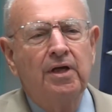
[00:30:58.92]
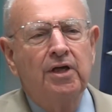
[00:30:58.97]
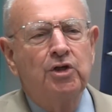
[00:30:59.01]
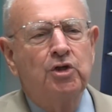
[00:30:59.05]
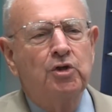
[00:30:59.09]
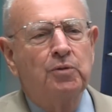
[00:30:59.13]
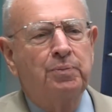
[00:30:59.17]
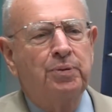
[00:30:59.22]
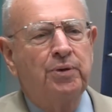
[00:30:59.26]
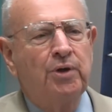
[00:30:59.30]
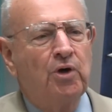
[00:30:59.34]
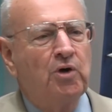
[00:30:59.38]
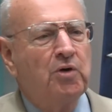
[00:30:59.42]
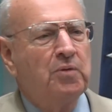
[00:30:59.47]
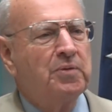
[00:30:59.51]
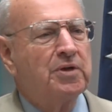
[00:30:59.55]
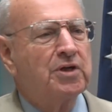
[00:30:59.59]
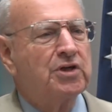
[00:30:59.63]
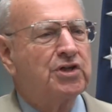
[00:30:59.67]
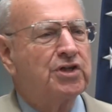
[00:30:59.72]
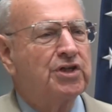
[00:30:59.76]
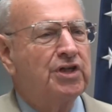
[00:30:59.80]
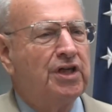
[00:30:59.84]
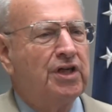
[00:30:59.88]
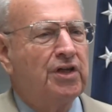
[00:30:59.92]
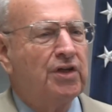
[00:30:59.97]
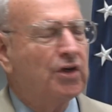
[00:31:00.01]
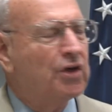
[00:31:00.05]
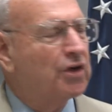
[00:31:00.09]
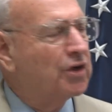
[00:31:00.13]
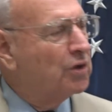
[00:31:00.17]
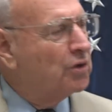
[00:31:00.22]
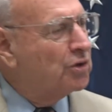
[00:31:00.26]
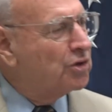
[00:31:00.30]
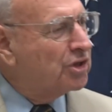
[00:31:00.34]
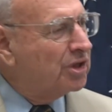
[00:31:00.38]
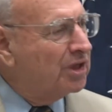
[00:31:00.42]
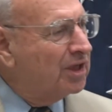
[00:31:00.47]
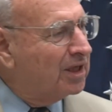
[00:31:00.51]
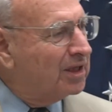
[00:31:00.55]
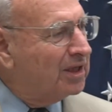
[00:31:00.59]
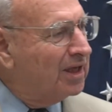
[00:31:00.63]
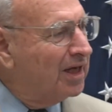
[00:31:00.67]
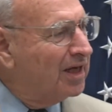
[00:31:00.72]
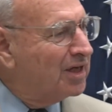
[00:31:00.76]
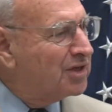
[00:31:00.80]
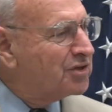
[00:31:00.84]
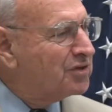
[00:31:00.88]
In diplomacy, they're usually
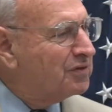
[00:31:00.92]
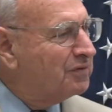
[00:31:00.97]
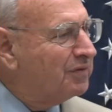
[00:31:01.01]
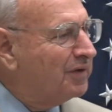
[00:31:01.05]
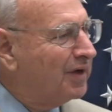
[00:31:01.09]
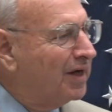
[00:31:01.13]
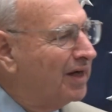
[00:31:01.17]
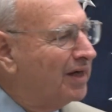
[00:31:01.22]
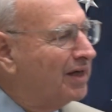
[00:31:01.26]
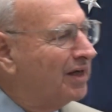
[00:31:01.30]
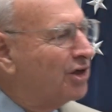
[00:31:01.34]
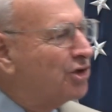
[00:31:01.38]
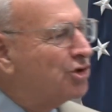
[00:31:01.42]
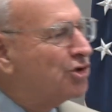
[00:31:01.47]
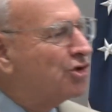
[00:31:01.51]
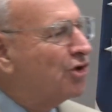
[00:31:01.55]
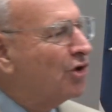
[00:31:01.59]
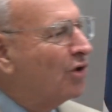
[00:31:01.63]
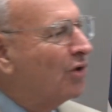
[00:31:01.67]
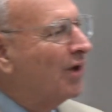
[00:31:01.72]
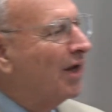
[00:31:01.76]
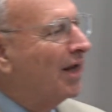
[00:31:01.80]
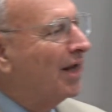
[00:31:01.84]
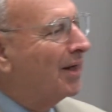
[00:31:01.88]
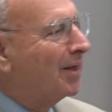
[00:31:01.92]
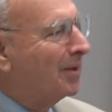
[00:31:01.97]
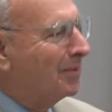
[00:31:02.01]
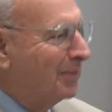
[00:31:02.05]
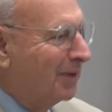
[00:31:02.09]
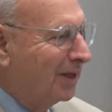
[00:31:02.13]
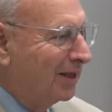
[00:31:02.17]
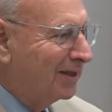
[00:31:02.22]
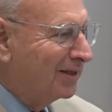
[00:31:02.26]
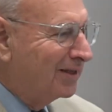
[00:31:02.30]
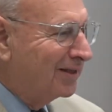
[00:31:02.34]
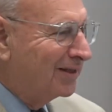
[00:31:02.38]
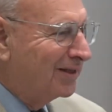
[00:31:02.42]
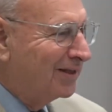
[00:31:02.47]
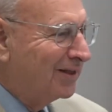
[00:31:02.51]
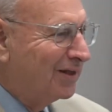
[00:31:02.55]
classified as your enemy,